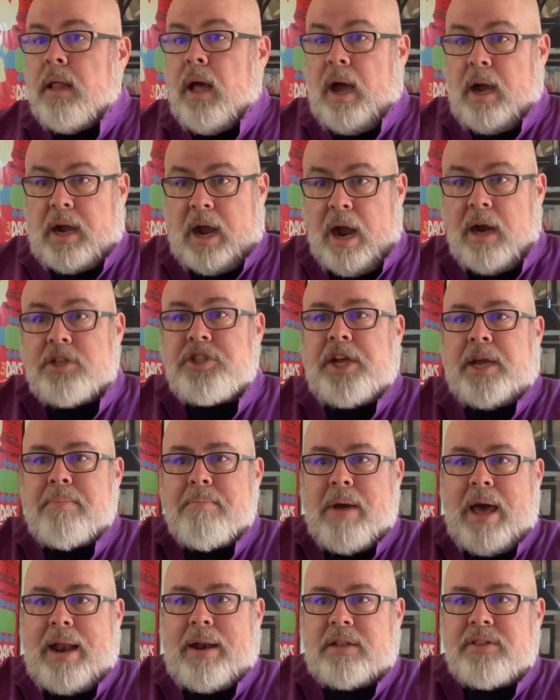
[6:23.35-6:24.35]
A card check
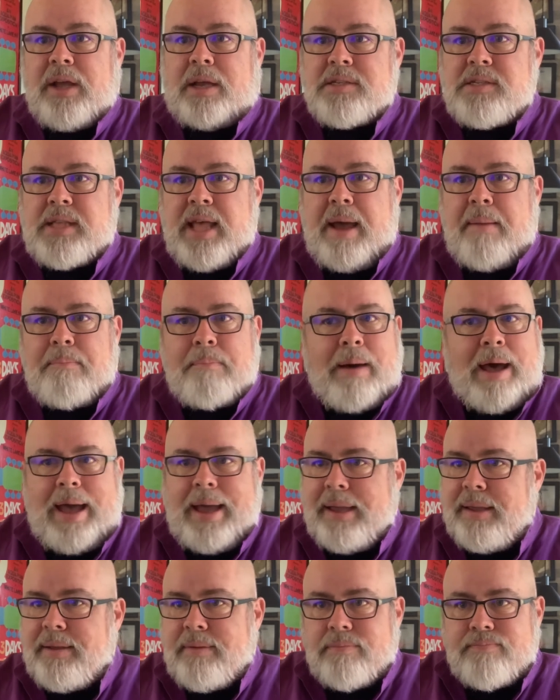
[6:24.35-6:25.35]
model does that
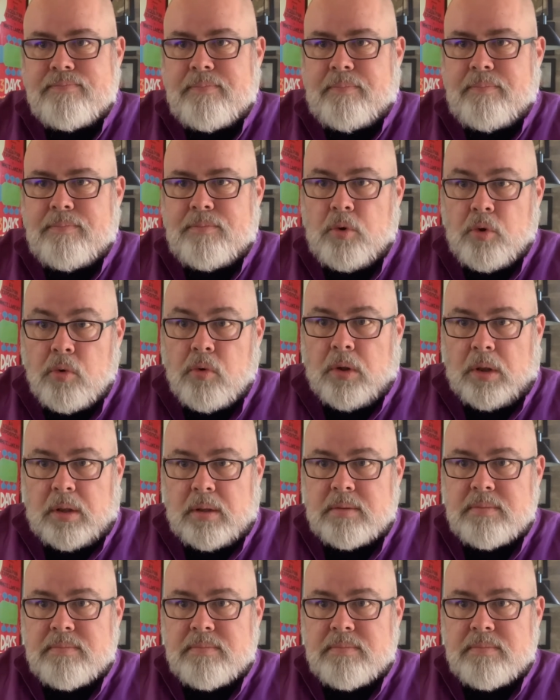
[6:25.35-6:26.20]
by rule.